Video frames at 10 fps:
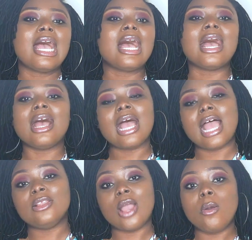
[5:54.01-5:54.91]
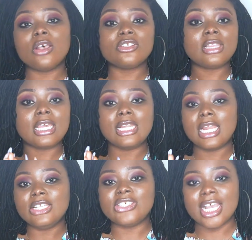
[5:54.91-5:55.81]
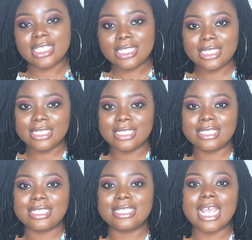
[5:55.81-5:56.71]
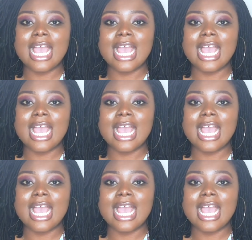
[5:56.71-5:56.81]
I was not taking any chances.